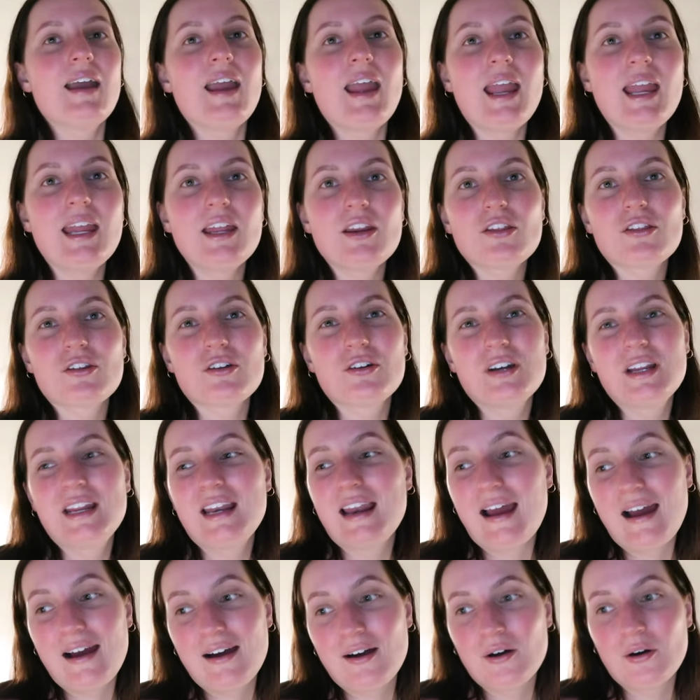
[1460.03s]
8.30
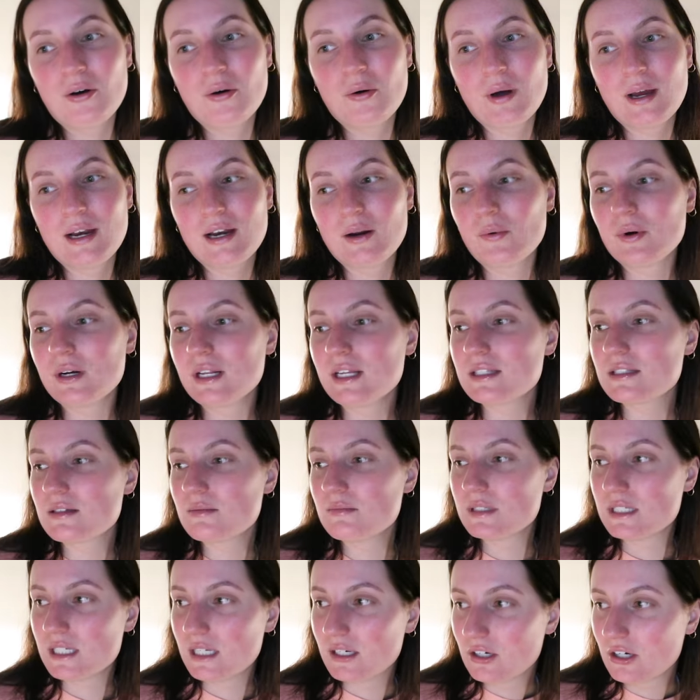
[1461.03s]
now and I want to eat
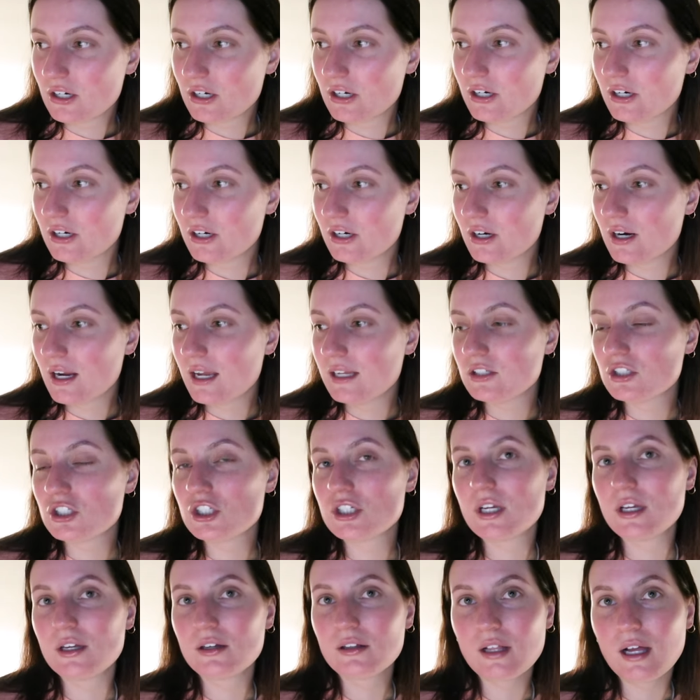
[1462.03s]
some dinner and
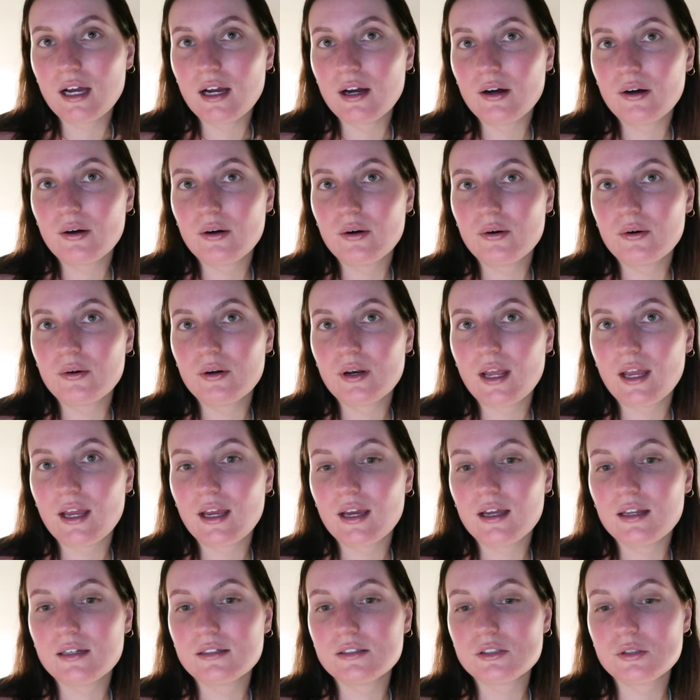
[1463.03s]
chill out
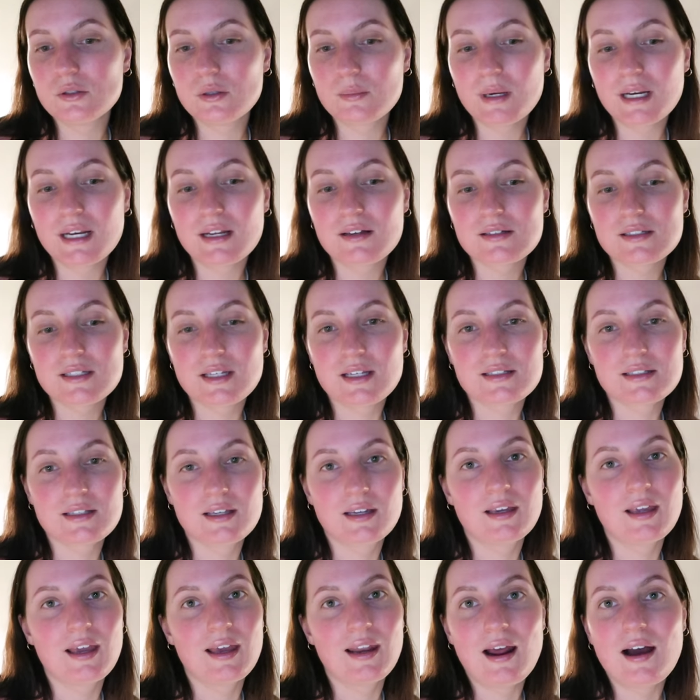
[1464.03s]
and doing my nails takes
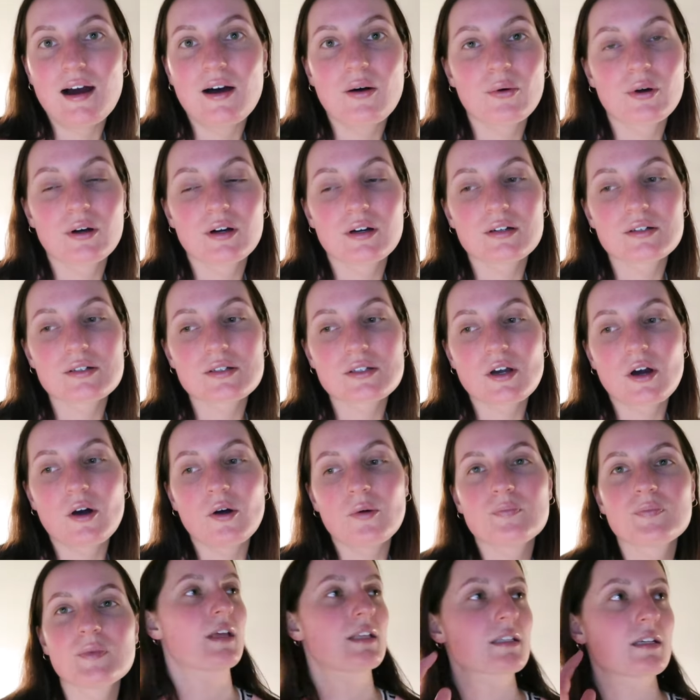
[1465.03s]
like an hour.
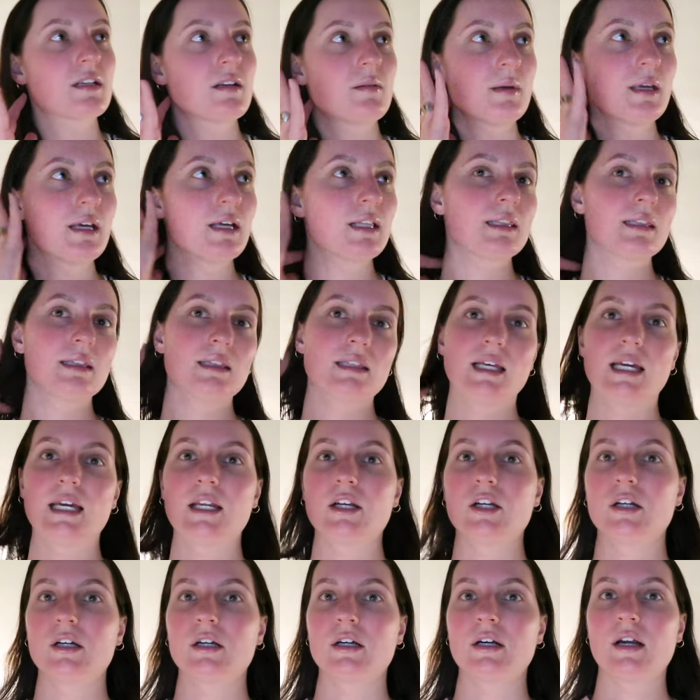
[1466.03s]
So that's going to be a
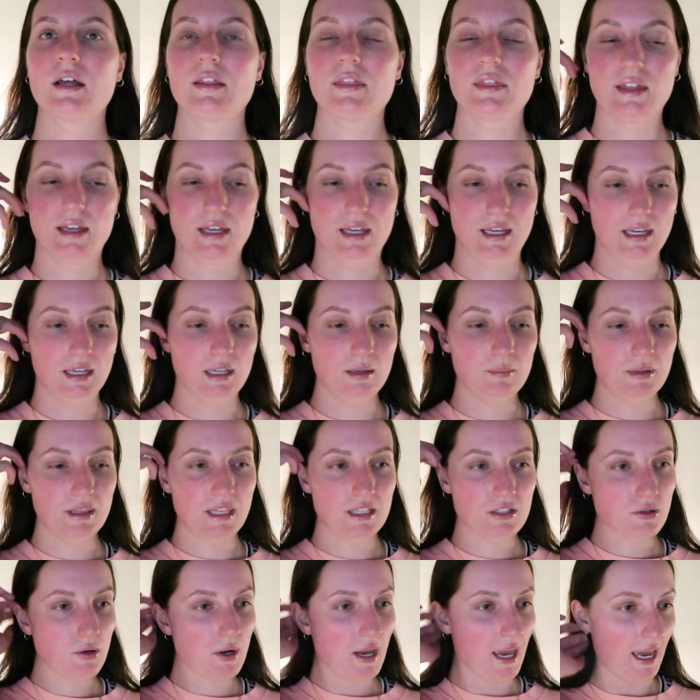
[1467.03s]
later thing, but
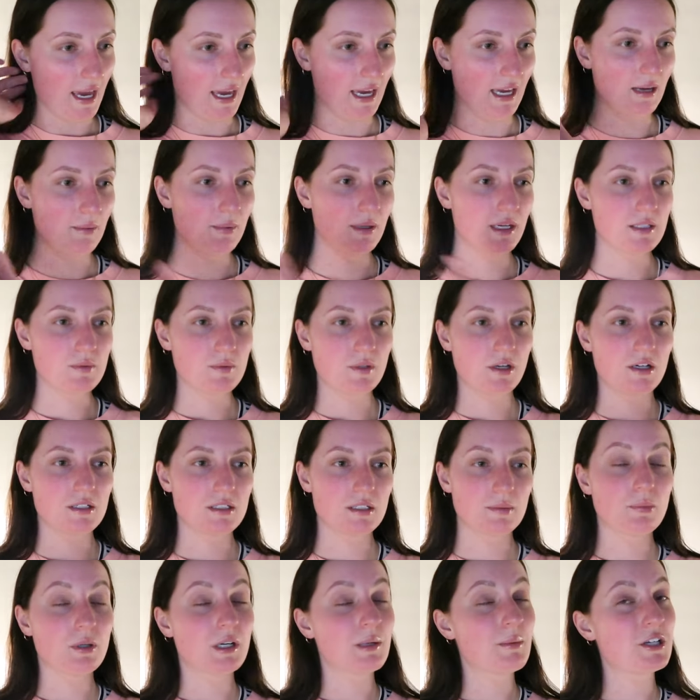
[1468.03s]
that's okay because we got
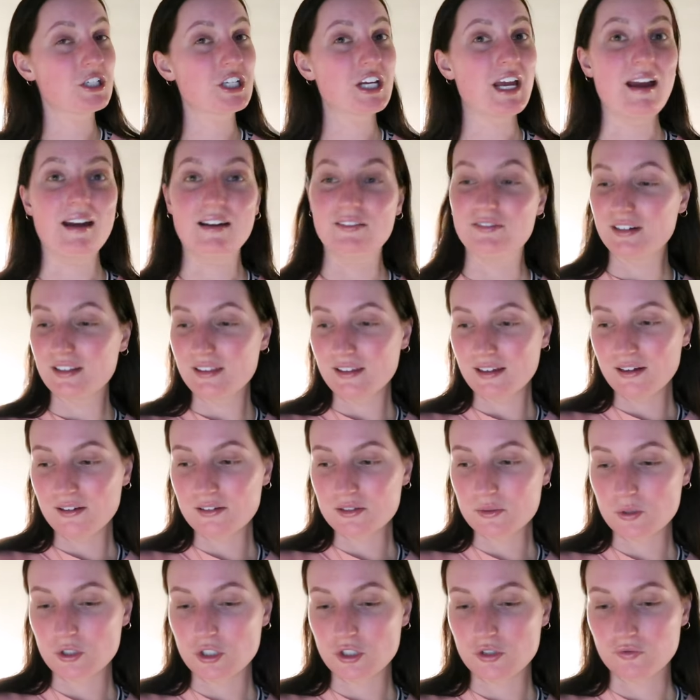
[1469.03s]
to pretty much everything
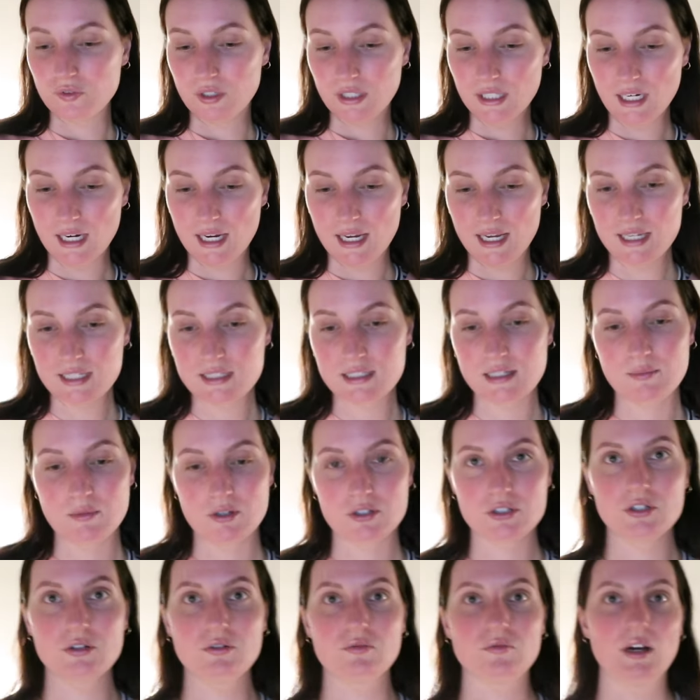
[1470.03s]
else, which is really nice. I'm
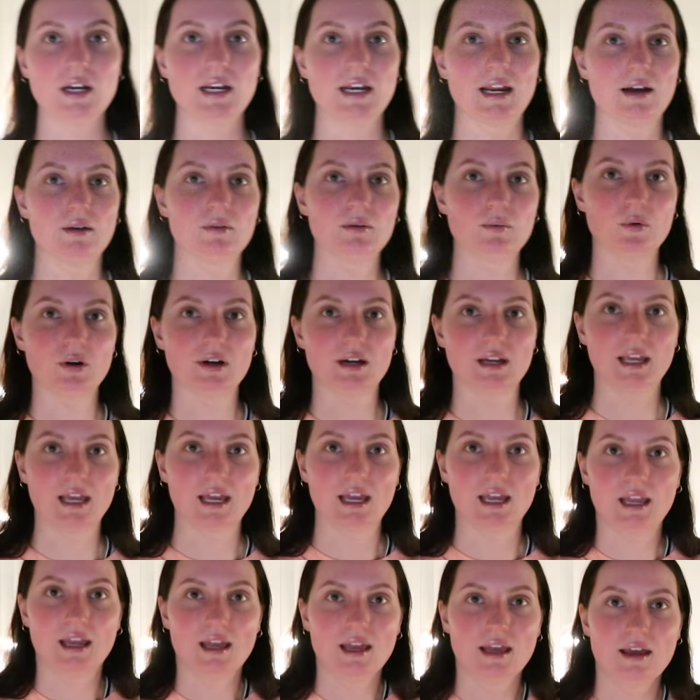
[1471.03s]
also right now I'm wearing
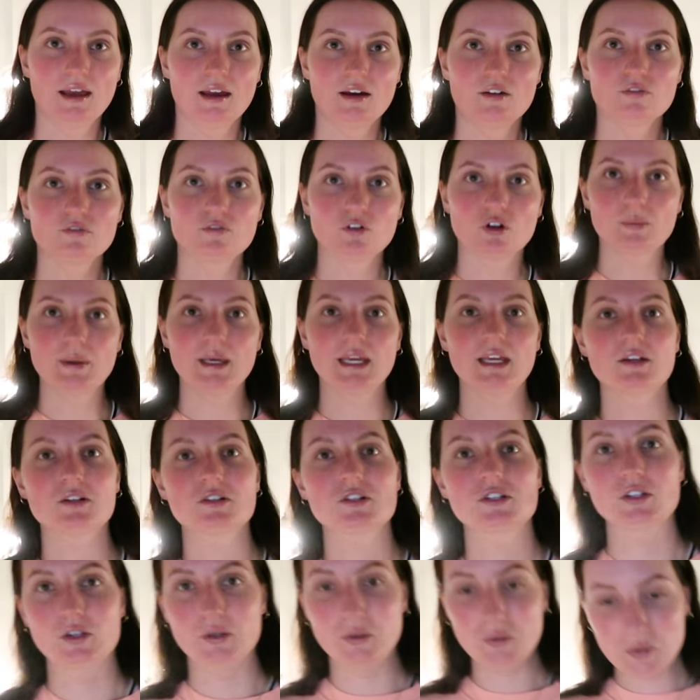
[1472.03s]
a full pink
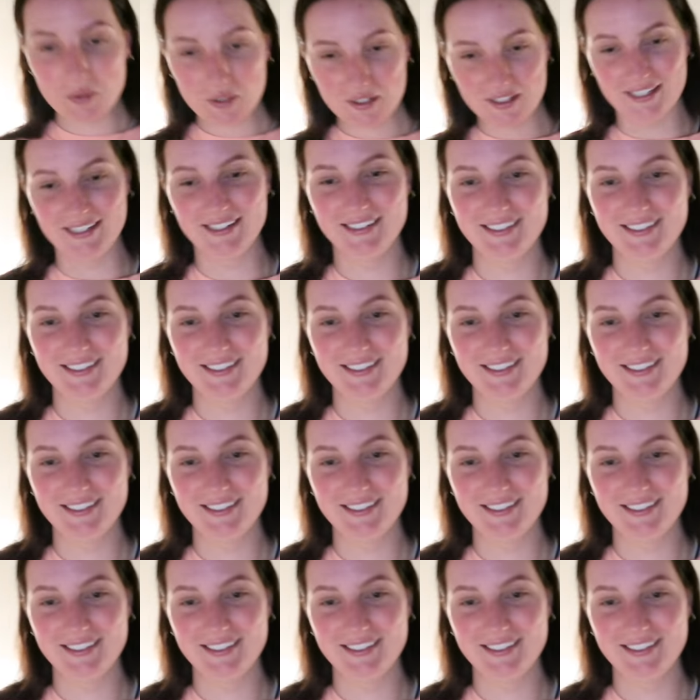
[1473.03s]
suit.